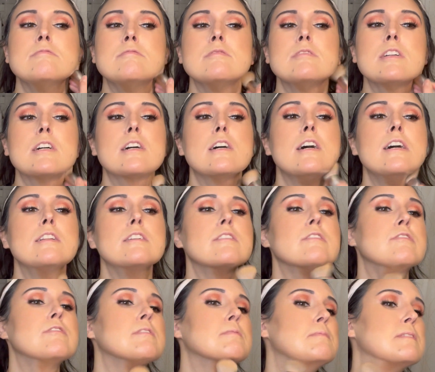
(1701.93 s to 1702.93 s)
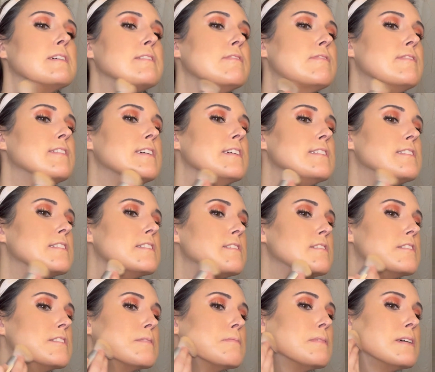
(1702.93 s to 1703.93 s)
the color from my face
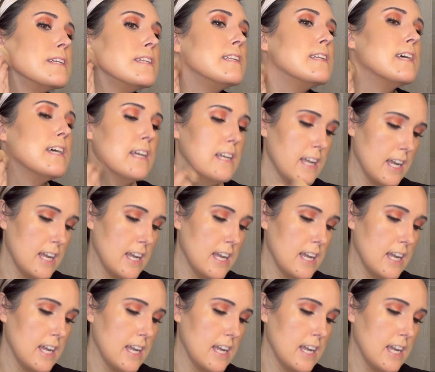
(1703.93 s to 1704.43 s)
into my neck.